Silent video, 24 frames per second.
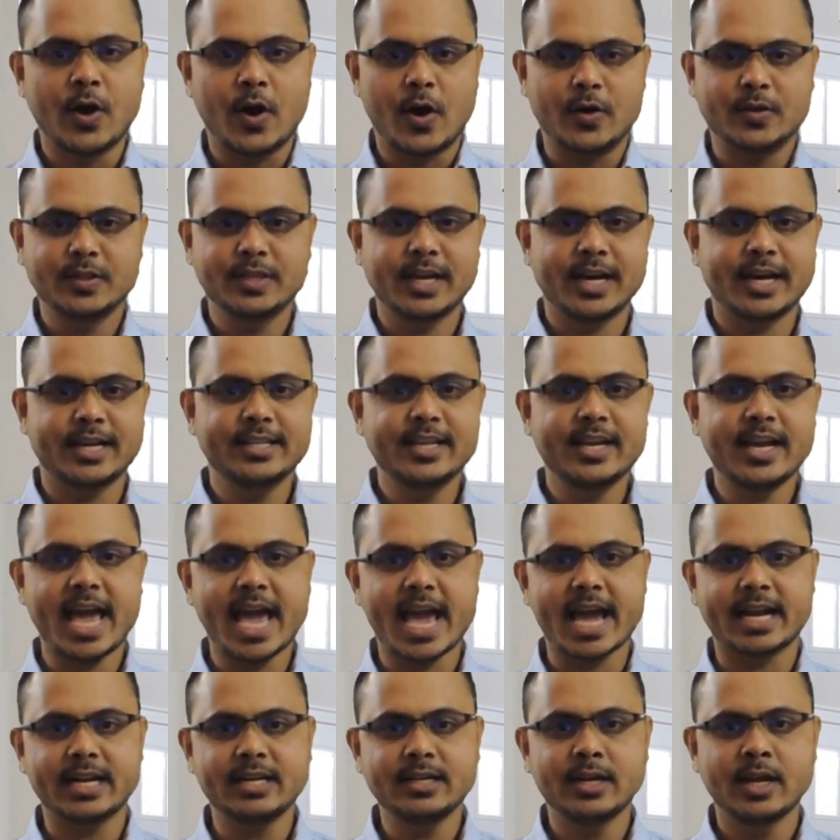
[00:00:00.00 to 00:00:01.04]
On the other
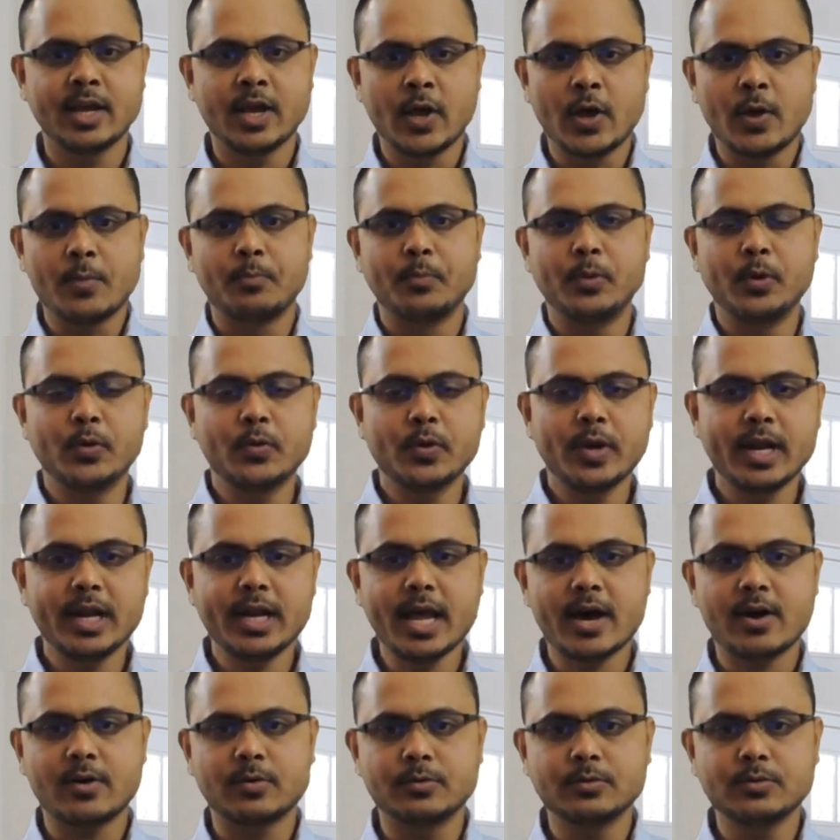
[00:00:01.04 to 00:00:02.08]
hand, plural
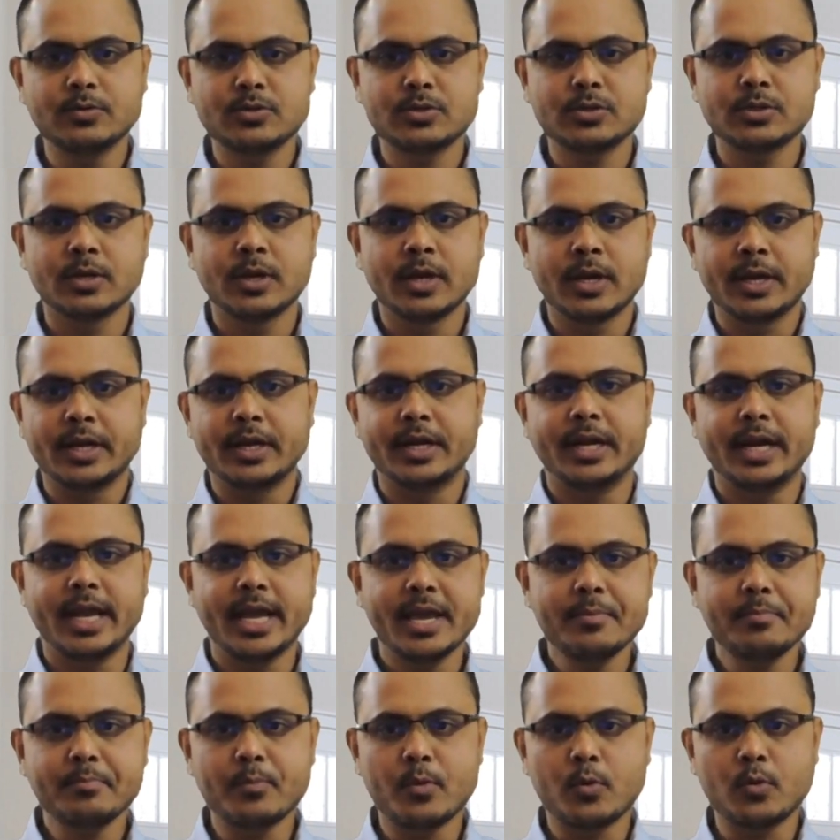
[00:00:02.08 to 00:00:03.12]
nouns
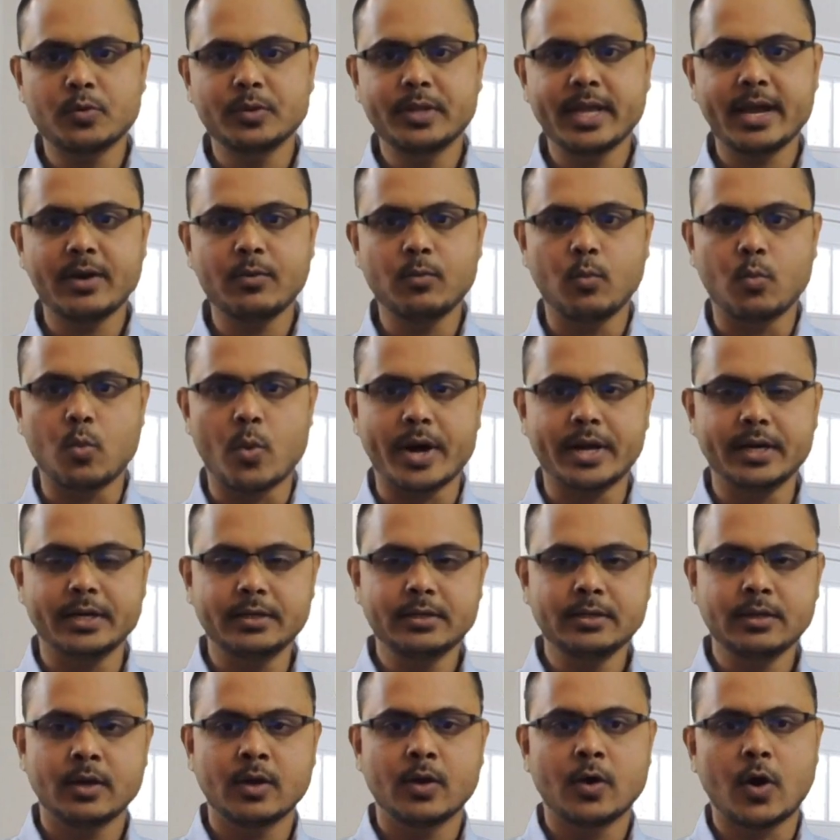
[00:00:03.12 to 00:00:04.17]
name more than
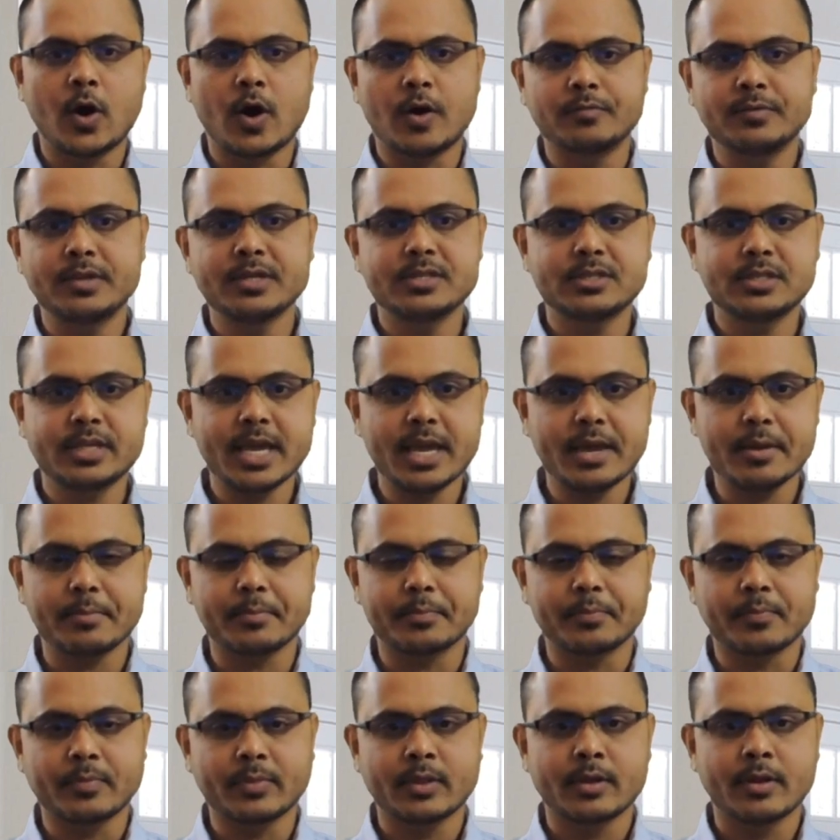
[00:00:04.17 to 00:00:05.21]
one of the
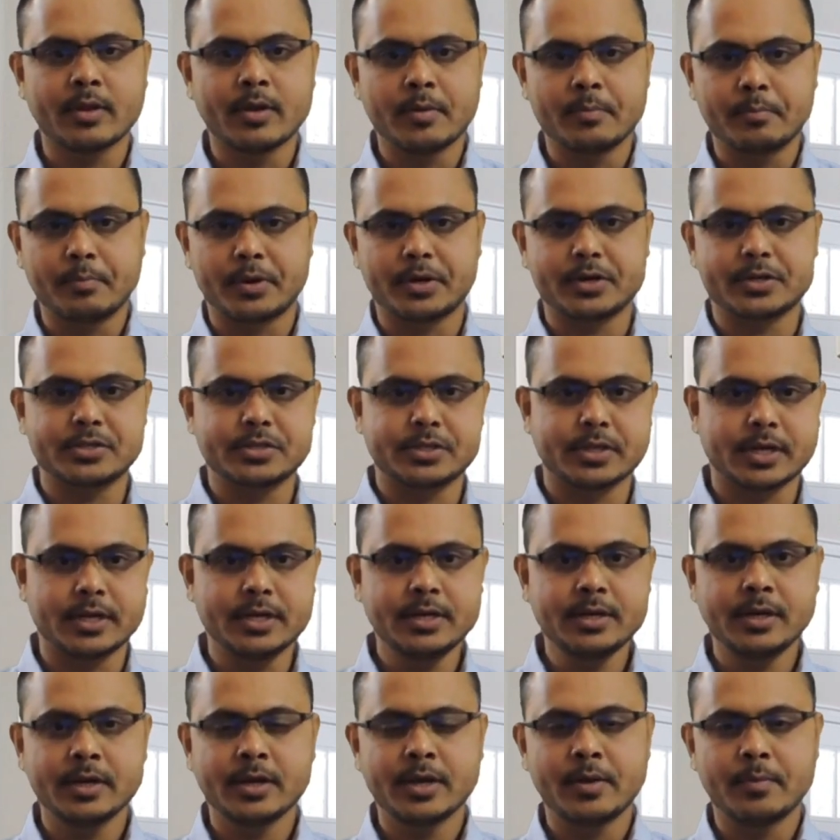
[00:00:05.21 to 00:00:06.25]
same
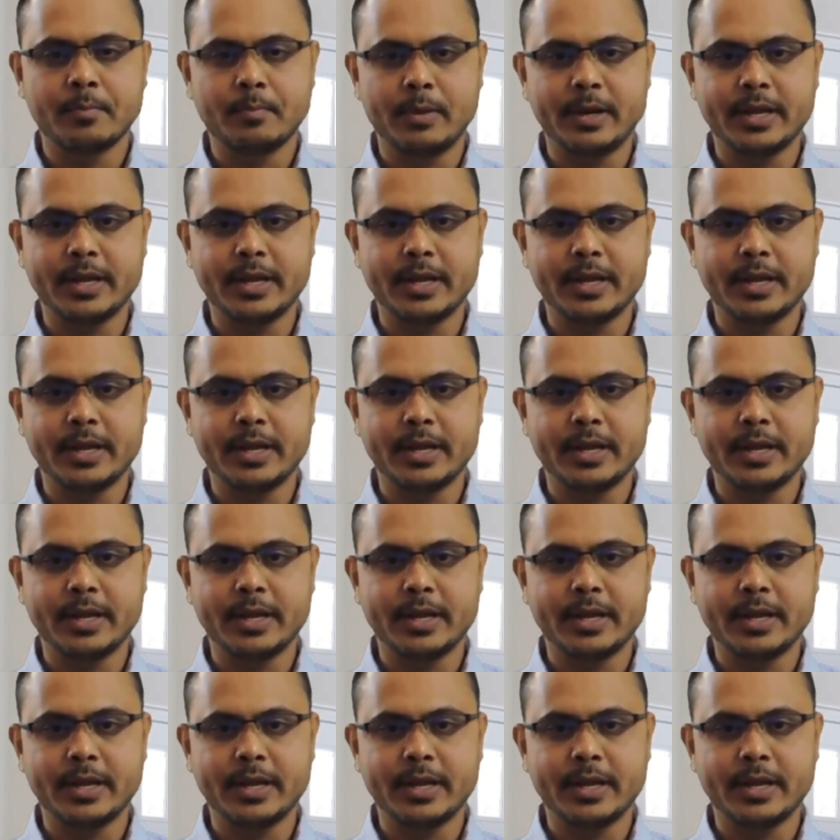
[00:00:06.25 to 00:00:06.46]
person,